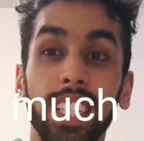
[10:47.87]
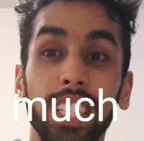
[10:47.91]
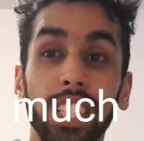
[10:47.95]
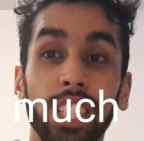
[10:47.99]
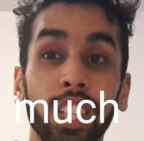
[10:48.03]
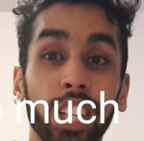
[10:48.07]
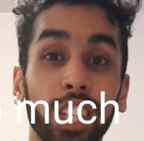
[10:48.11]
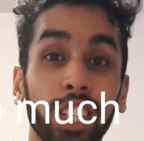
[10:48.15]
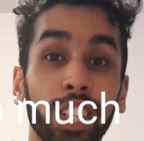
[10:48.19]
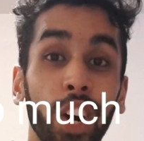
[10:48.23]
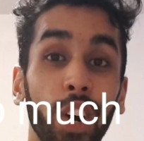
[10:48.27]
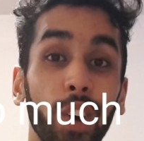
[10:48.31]

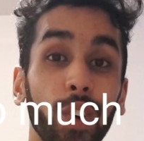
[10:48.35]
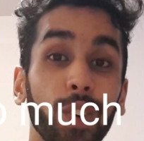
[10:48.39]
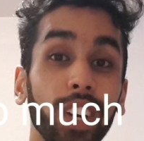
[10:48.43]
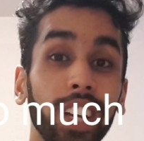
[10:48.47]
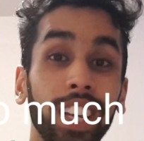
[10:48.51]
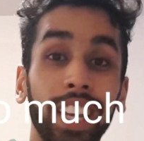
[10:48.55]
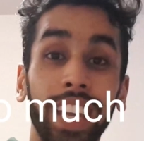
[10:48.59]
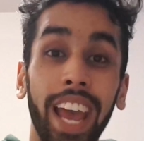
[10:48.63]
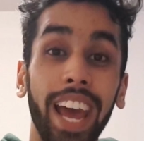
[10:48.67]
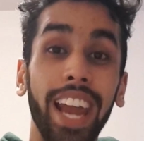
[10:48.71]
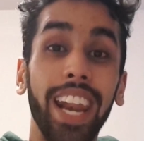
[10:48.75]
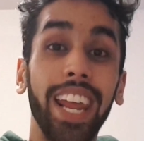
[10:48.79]
You
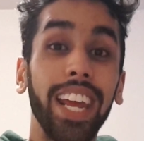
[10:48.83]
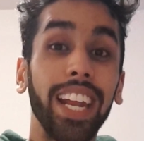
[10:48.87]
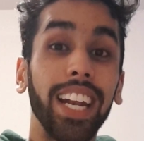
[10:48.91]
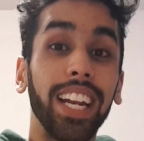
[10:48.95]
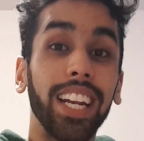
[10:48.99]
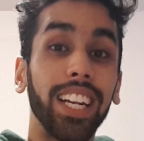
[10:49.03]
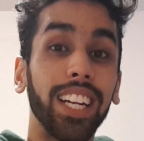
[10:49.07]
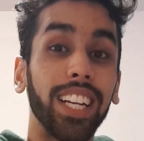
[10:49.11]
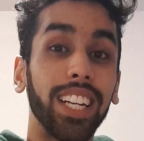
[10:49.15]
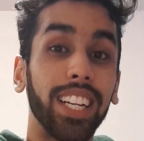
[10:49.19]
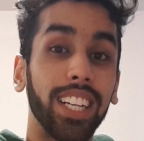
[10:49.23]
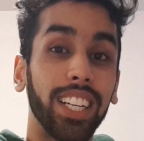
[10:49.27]
don't get
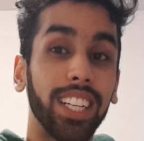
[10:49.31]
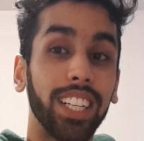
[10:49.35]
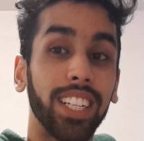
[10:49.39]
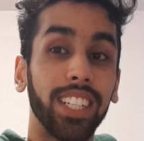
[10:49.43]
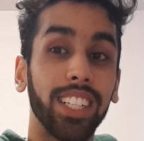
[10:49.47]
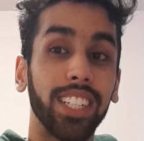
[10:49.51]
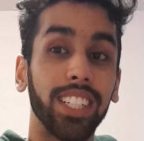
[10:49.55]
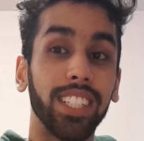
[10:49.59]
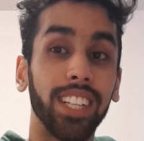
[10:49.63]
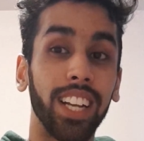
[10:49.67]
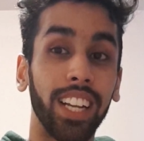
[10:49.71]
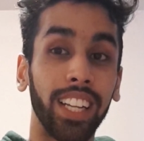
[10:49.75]
it.
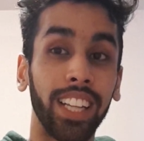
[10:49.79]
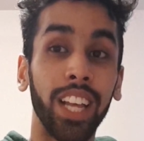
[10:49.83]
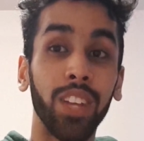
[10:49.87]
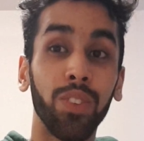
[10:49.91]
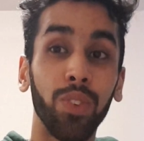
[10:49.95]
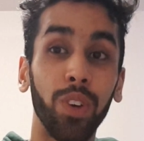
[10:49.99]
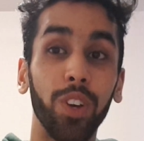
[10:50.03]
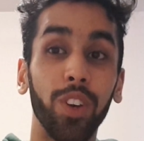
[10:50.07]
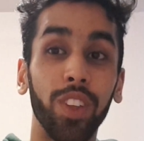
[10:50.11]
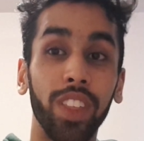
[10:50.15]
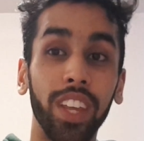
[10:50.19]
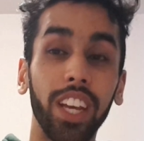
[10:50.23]
Like, that's
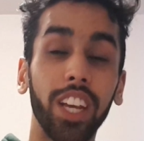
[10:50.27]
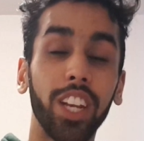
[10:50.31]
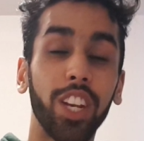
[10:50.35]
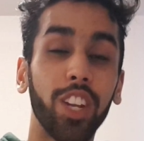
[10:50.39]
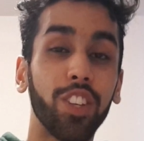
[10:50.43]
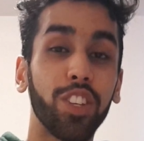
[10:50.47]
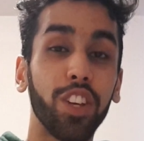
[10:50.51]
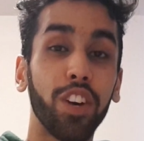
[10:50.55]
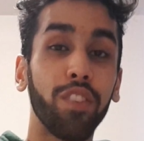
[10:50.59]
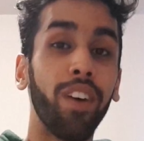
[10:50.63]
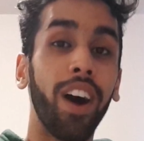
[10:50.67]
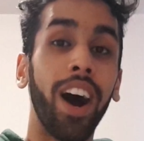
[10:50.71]
what you're thinking to
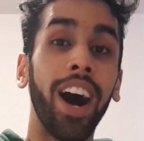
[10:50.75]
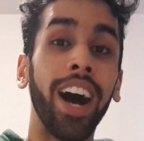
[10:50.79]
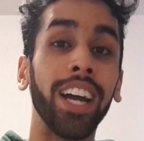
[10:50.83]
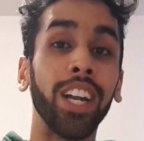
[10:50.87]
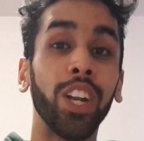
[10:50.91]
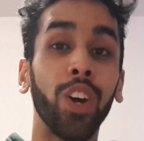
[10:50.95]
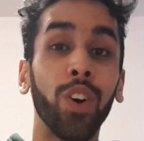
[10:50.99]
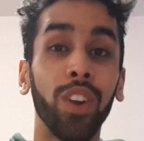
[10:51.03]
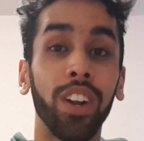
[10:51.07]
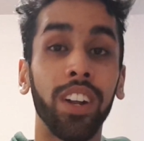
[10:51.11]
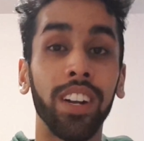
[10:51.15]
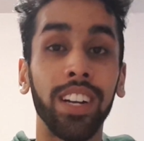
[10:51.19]
yourself. I
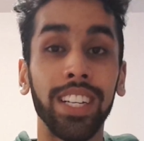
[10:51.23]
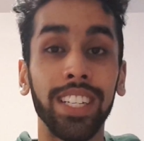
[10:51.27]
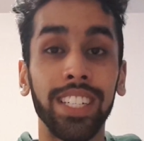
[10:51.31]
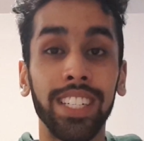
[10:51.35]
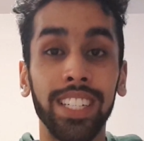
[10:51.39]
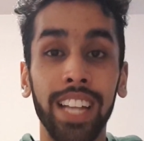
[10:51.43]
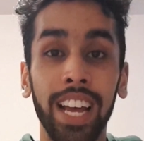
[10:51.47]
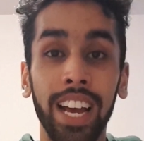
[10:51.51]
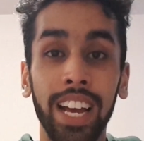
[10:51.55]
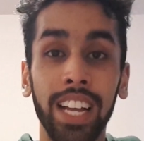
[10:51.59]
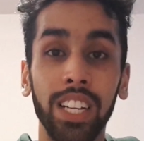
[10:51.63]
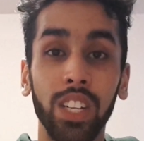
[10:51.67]
don't
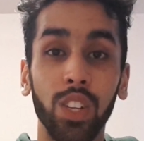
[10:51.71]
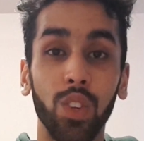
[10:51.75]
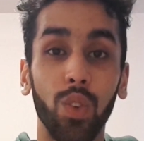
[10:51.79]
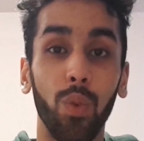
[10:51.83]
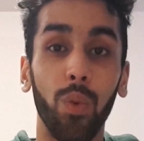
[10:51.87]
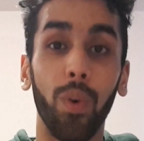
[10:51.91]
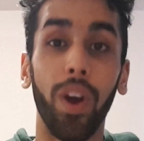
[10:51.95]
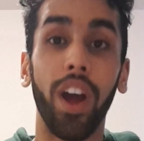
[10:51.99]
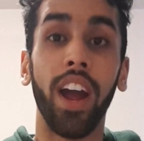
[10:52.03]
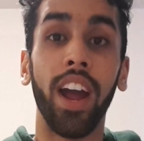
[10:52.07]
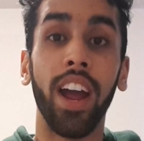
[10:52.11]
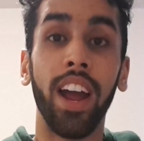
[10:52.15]
understand
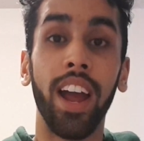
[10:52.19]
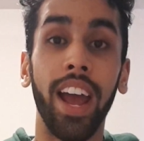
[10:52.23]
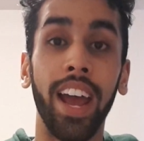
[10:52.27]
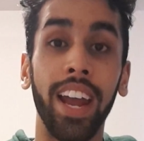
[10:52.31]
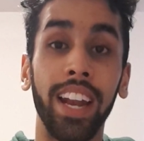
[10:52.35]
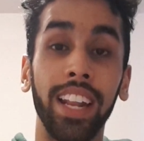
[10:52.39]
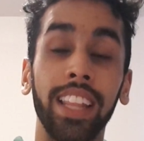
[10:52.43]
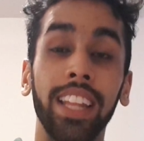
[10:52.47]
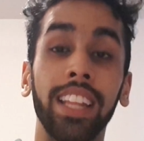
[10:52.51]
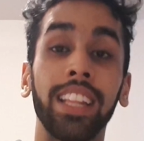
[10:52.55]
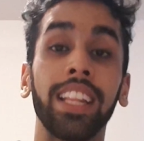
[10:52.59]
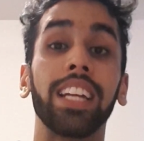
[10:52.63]

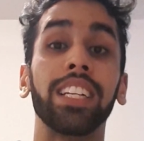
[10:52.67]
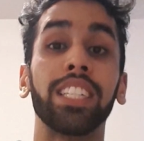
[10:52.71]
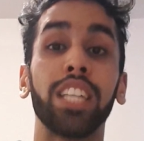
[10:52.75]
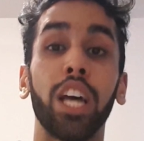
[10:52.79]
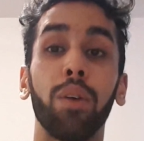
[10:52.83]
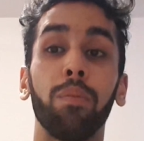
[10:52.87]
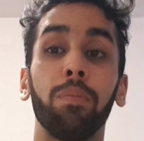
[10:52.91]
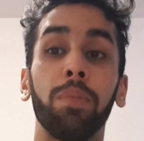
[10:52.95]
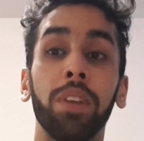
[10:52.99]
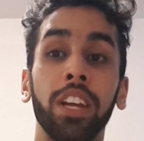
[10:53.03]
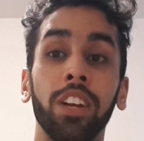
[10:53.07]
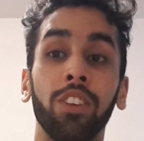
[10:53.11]
anything that's
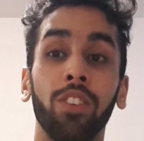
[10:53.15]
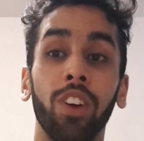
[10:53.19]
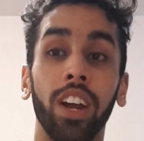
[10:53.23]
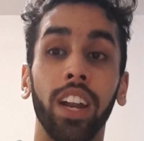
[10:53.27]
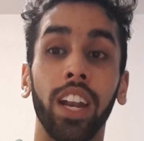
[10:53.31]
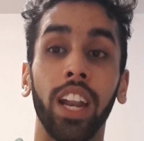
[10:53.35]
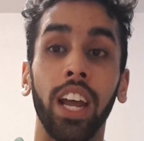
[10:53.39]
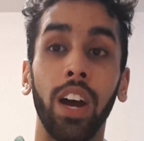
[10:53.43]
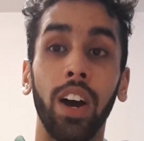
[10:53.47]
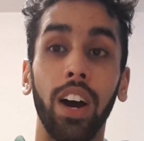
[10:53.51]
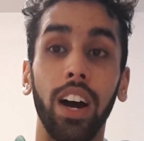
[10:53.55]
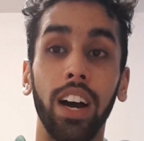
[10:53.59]
happening right
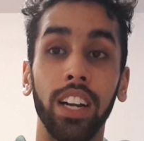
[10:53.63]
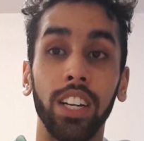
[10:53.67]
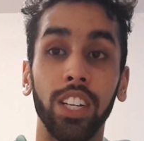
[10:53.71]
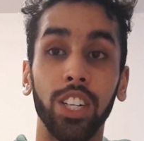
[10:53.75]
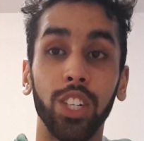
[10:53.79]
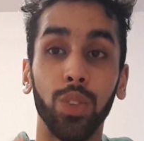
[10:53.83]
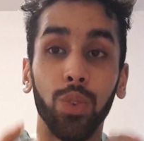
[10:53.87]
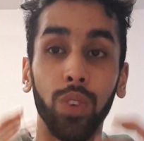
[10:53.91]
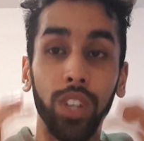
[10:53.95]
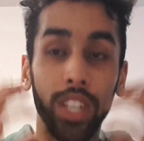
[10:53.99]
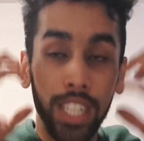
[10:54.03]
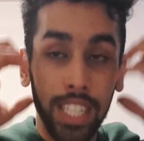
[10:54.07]
now. I
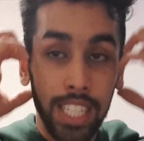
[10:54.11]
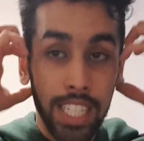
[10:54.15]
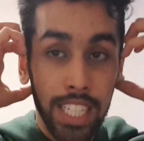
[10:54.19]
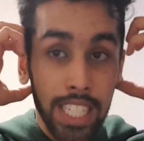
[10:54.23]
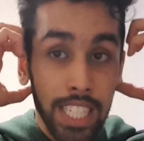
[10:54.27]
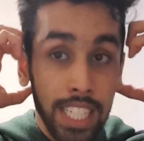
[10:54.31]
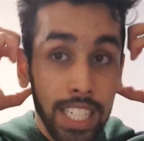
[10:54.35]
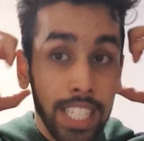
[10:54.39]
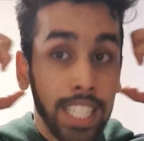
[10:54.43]
just want to